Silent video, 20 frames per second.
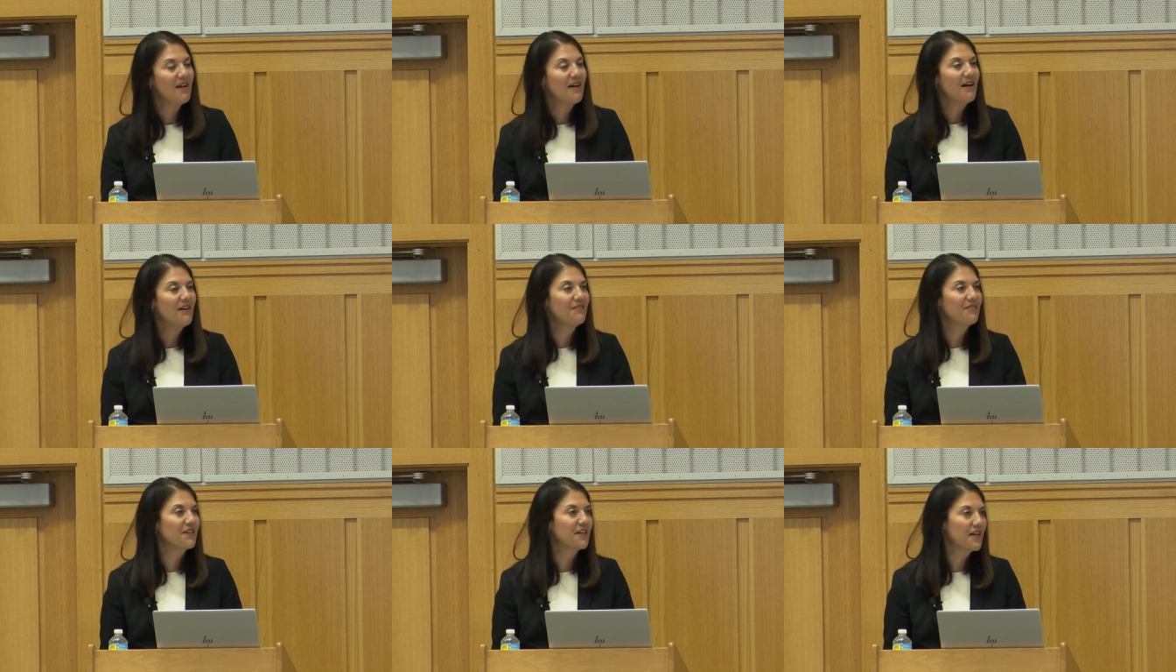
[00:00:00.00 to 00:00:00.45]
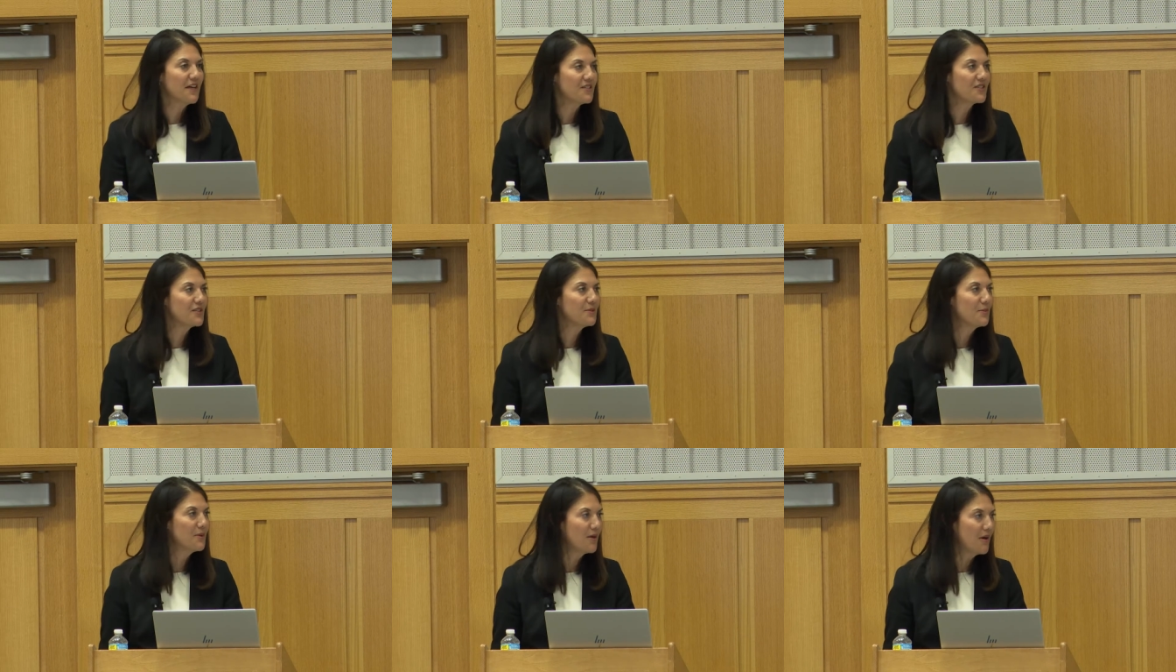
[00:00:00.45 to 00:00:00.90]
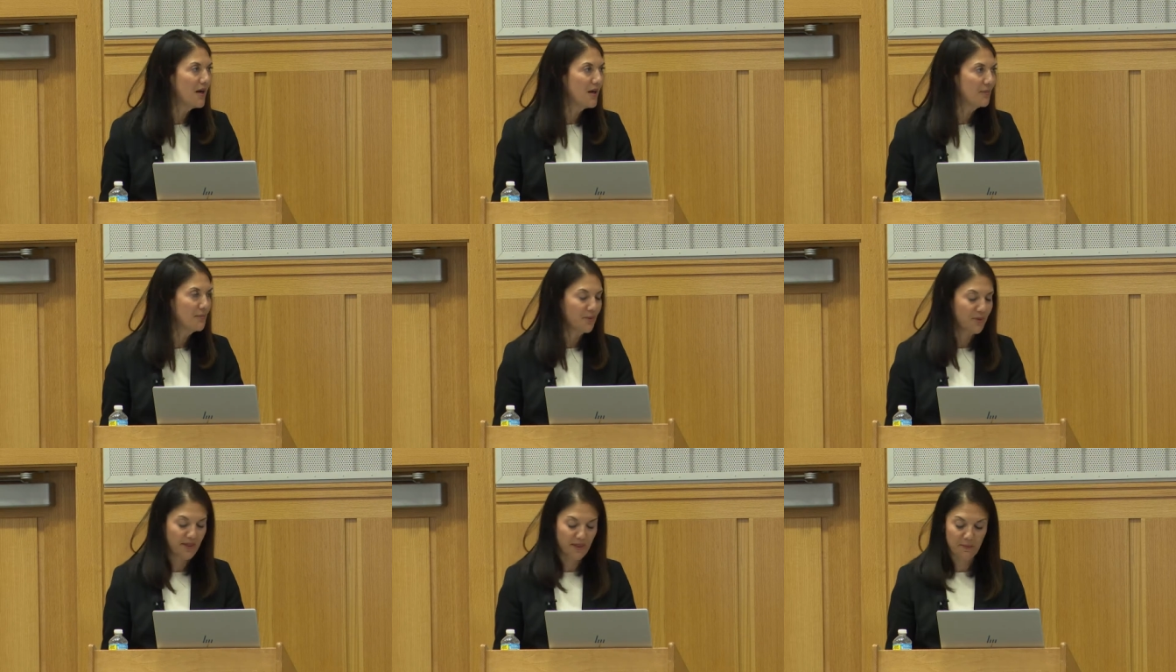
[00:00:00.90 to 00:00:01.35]
of the customer
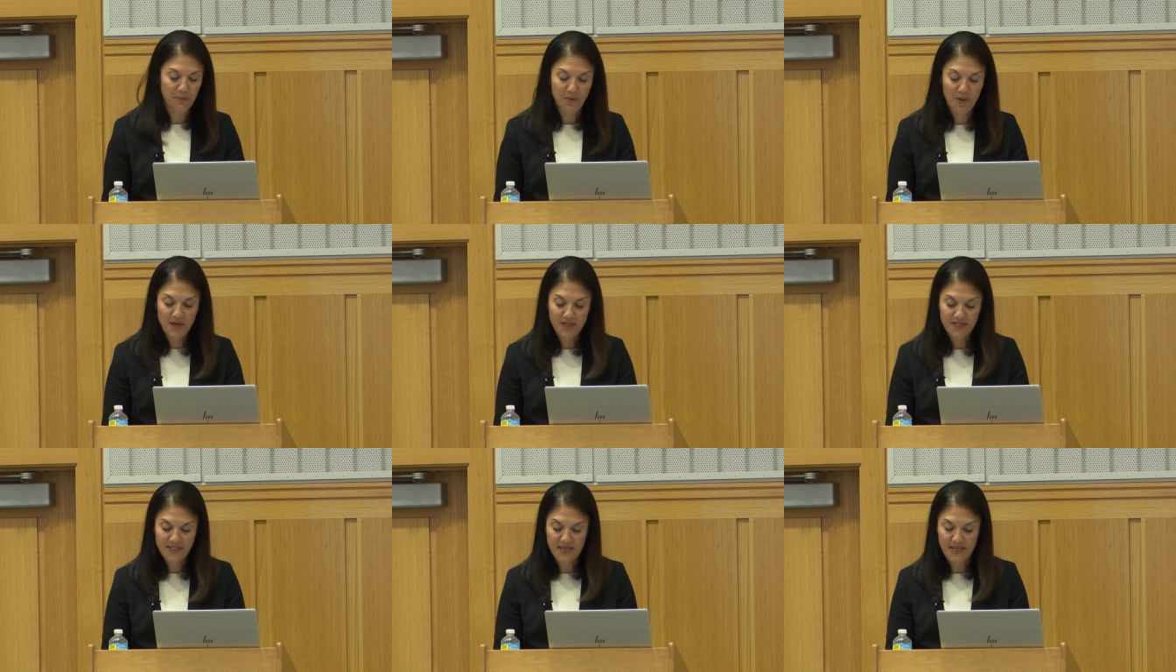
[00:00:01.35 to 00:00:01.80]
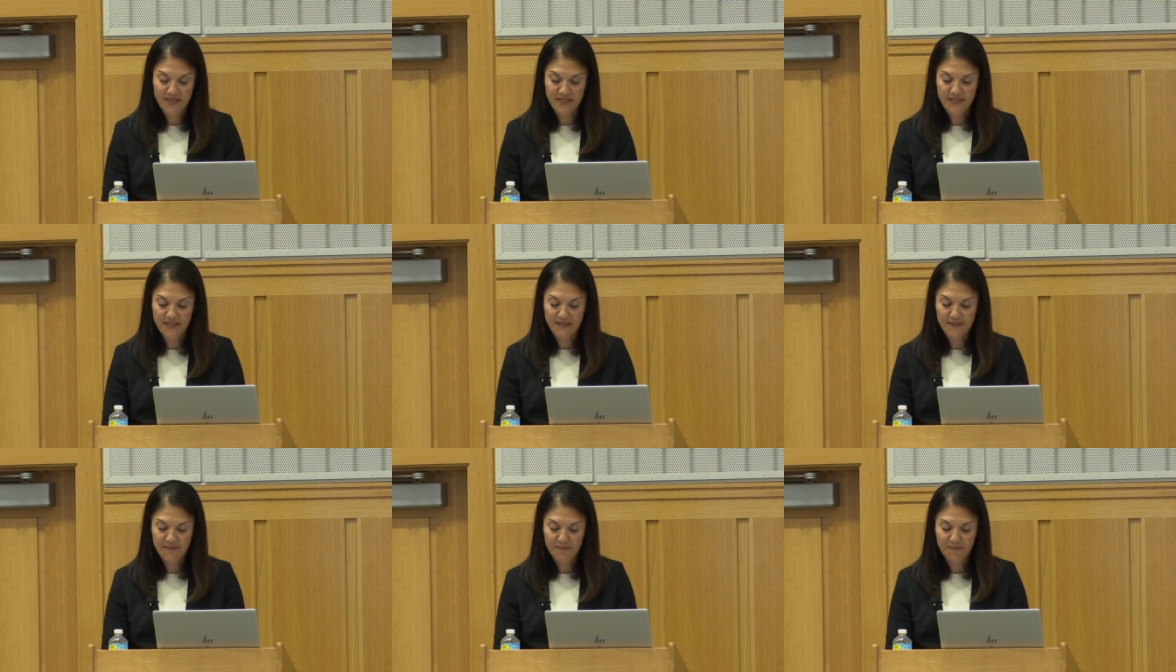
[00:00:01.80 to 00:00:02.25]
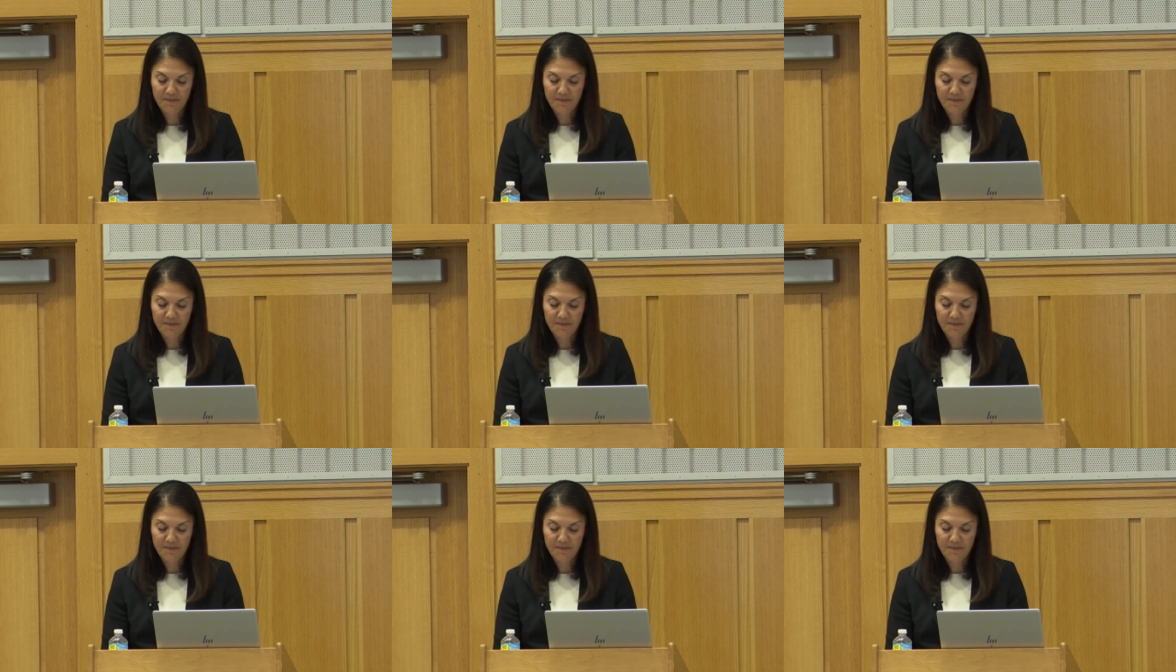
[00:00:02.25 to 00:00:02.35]
onboarding process.